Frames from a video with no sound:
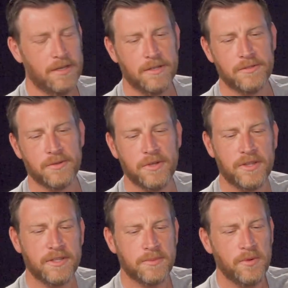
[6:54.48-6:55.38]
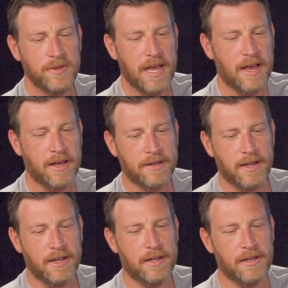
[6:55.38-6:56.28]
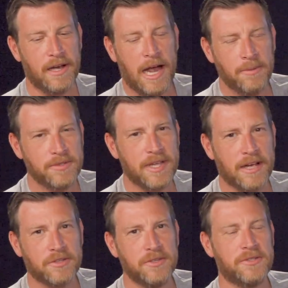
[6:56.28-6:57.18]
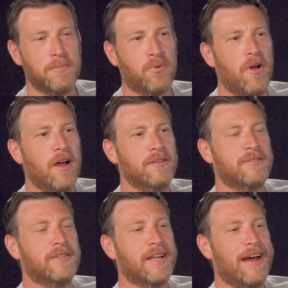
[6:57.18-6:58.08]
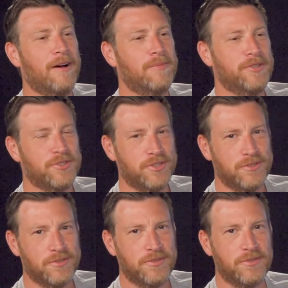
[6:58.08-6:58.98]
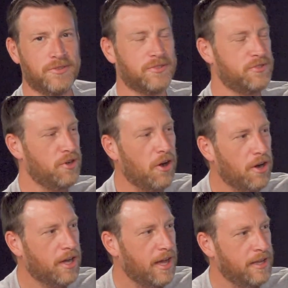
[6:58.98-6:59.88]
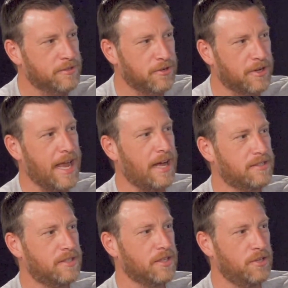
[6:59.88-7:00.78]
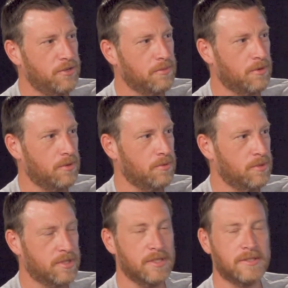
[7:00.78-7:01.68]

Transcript: So this movie I was actually surprised at how much snark and sarcastic humor was in this